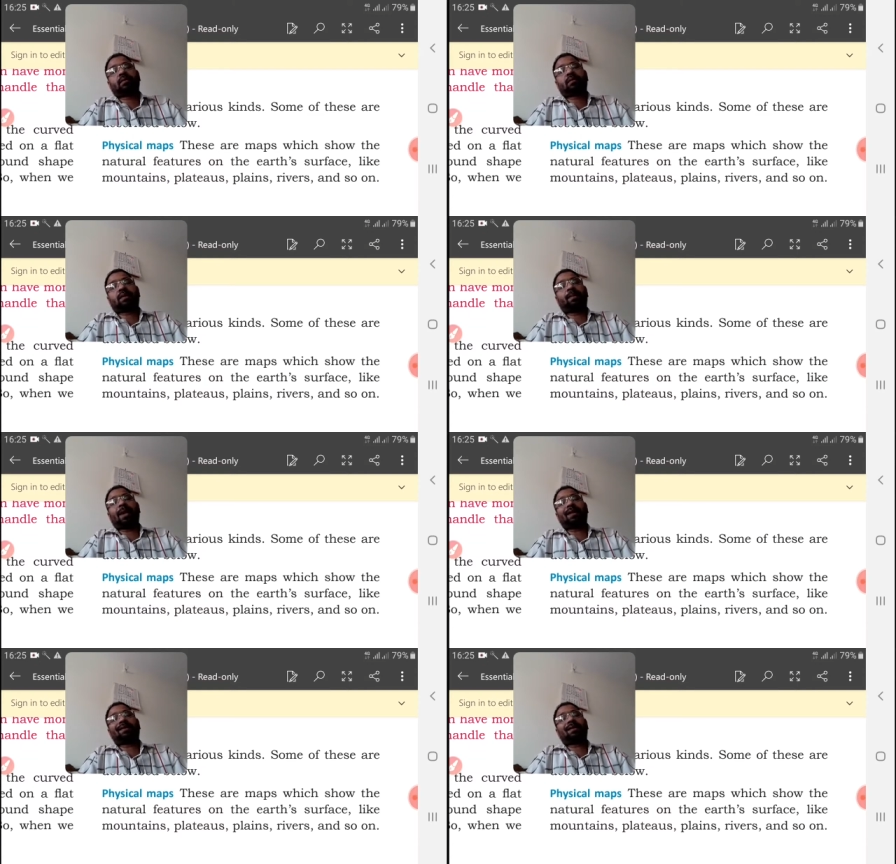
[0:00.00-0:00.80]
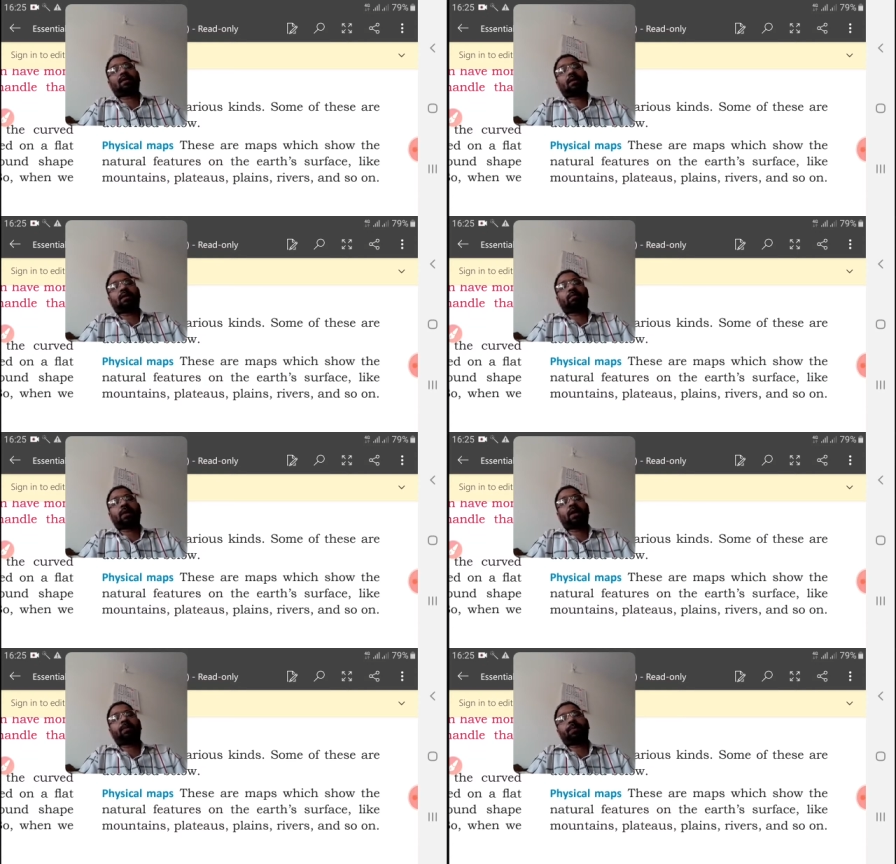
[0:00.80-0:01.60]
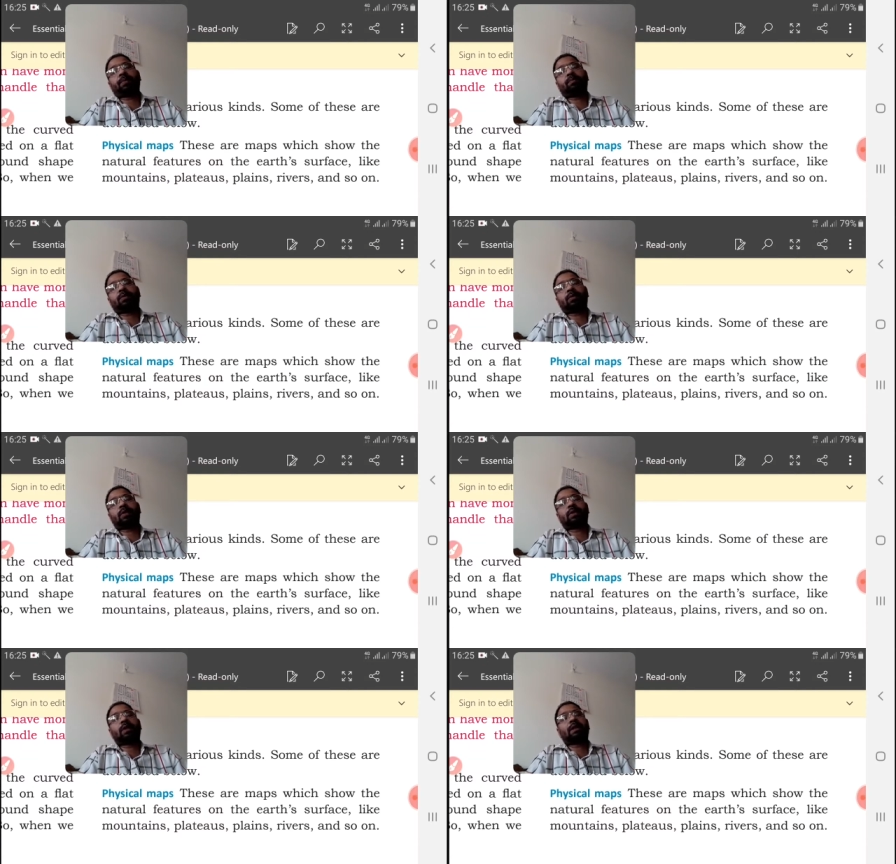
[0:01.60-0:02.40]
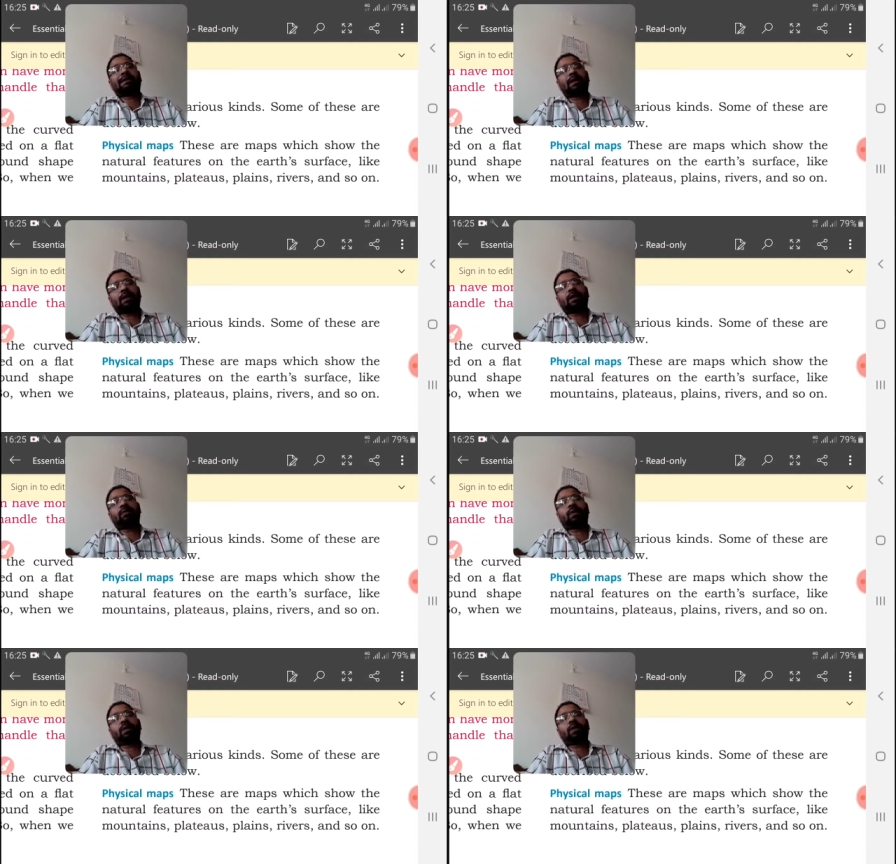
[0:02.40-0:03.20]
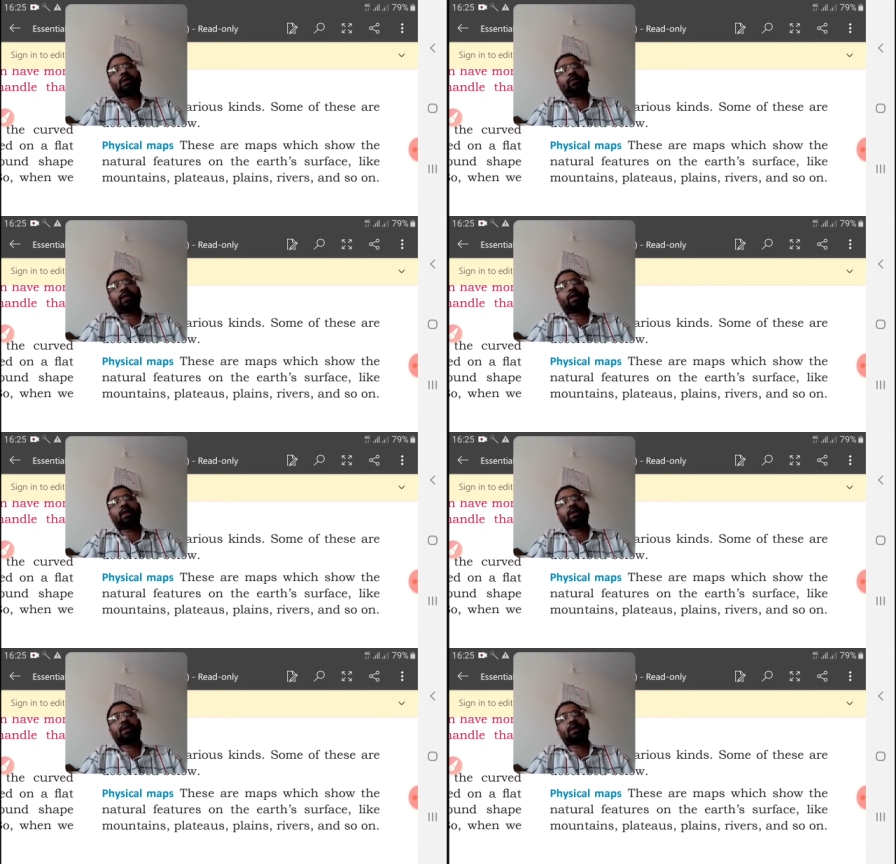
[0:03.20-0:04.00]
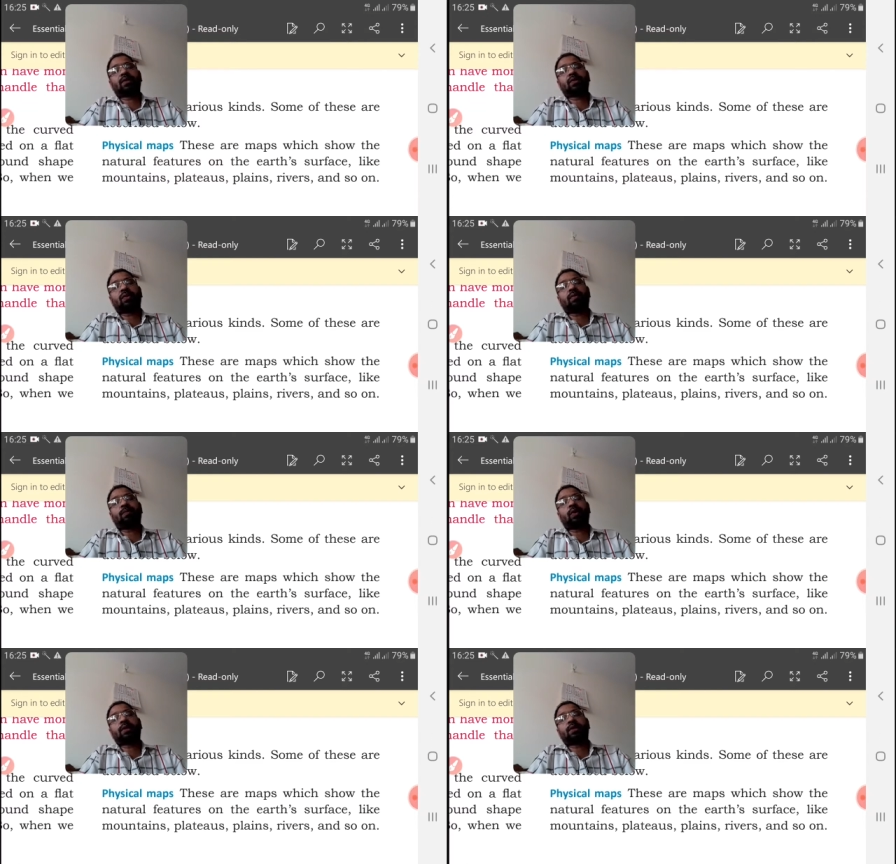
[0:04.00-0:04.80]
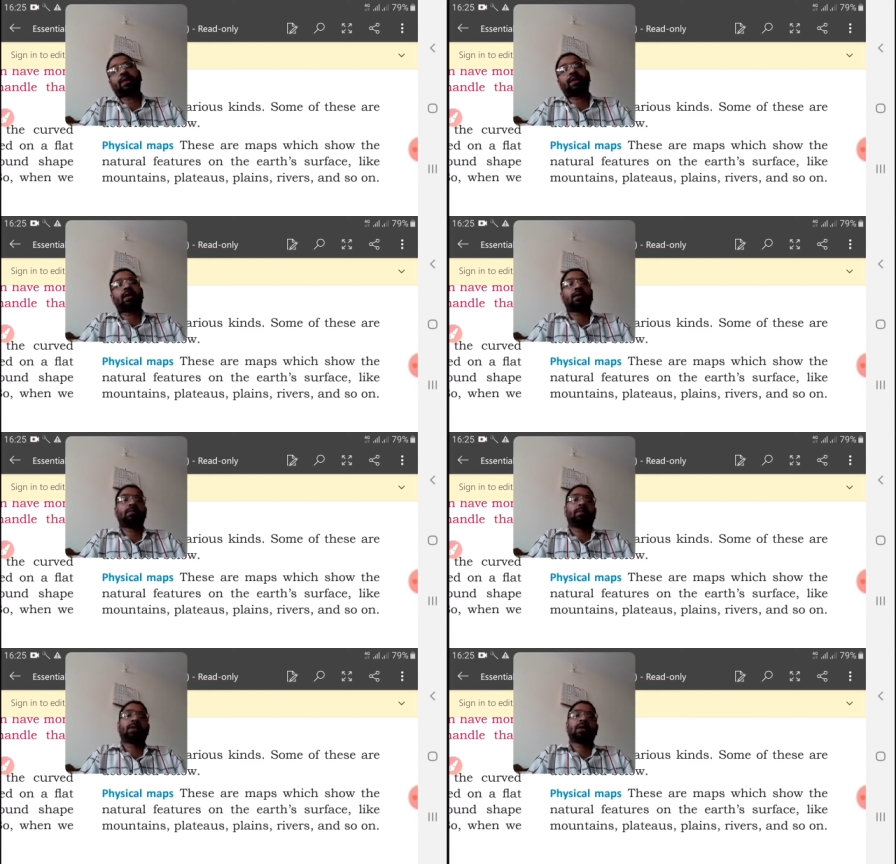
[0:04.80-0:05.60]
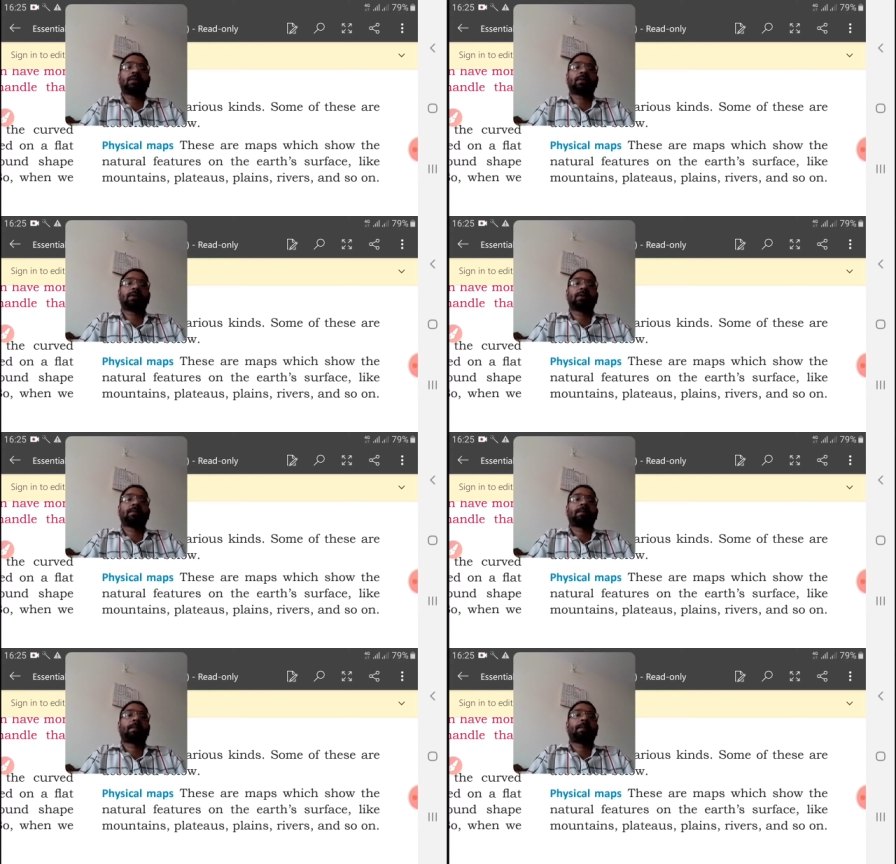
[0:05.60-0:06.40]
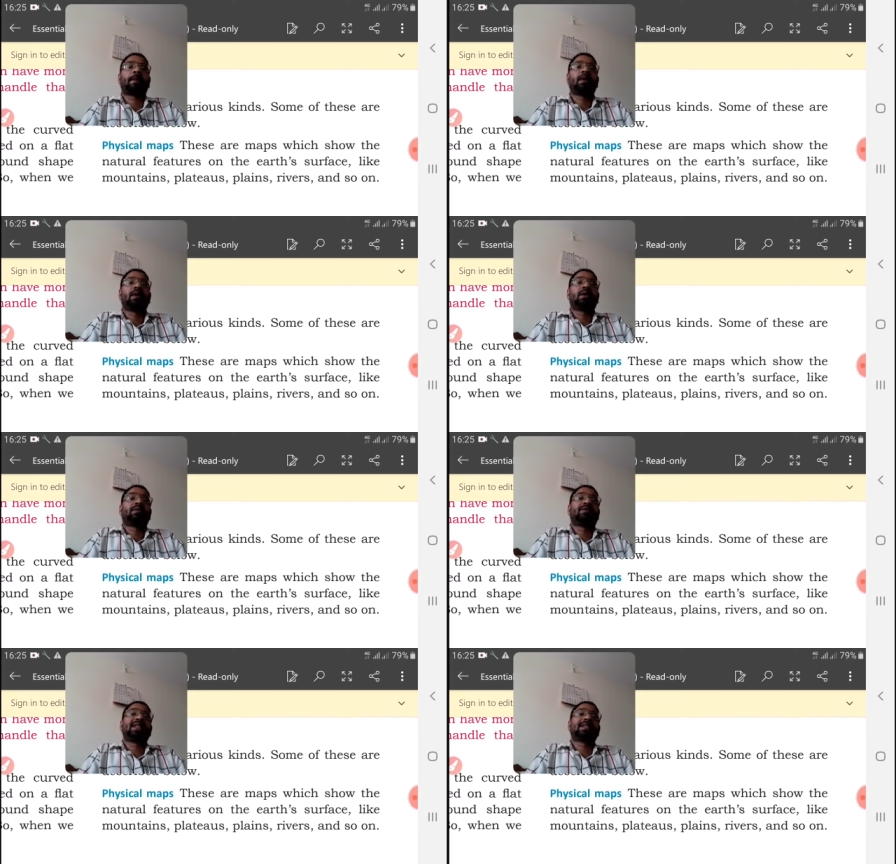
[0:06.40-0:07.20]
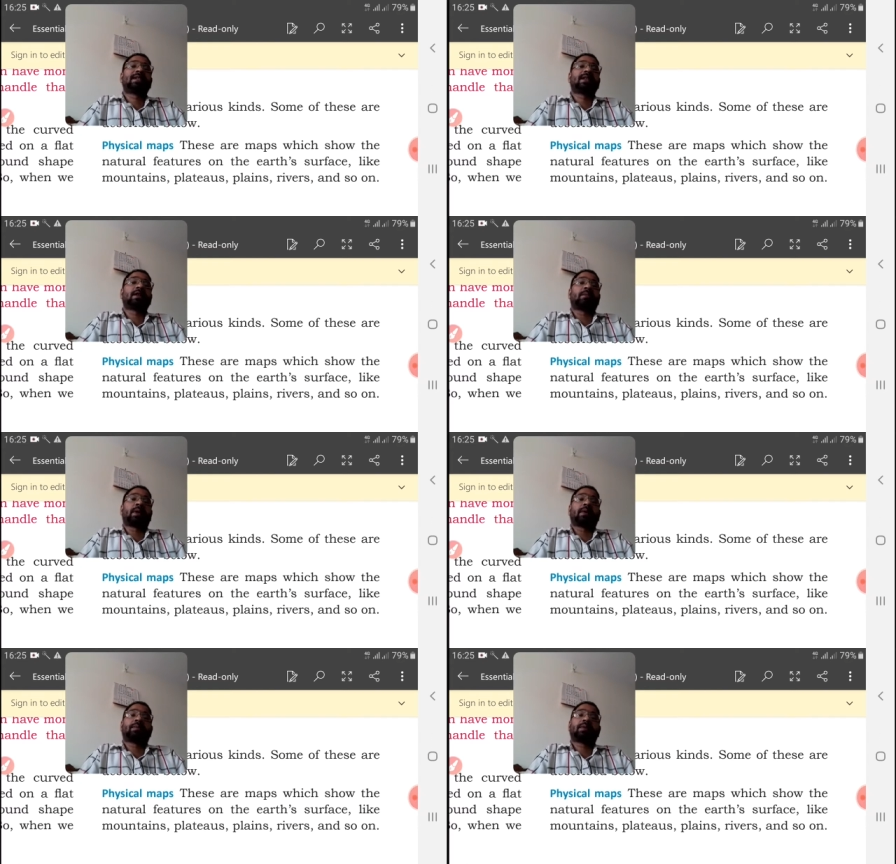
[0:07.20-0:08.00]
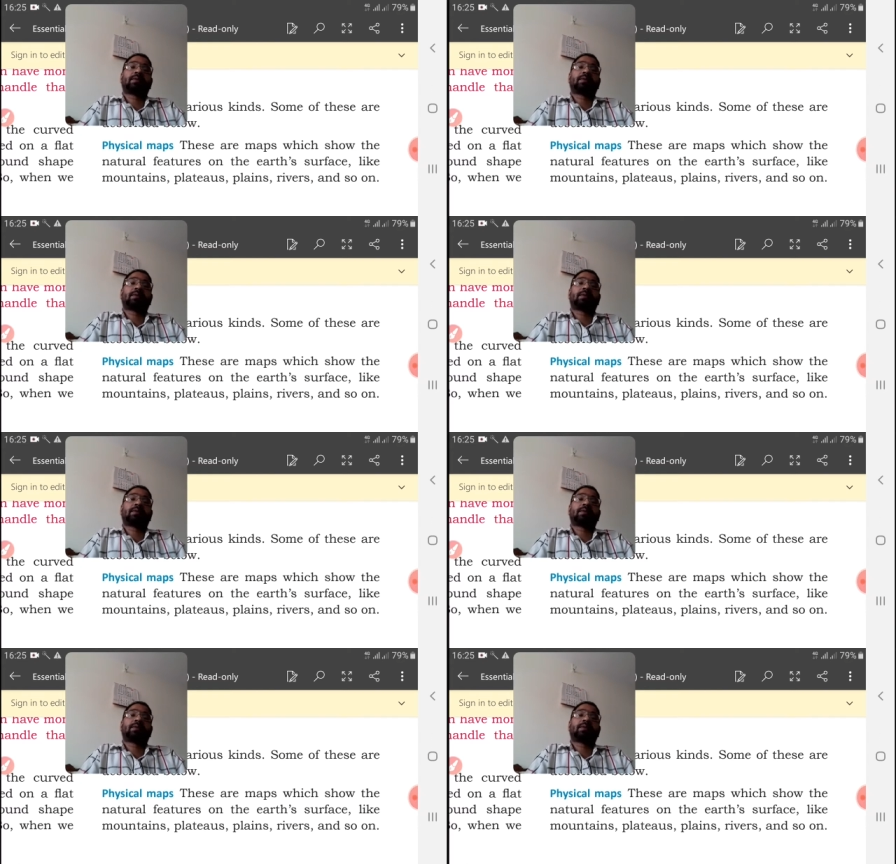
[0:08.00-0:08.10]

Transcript: thematical map. Then third one we can say so political map. Physical map.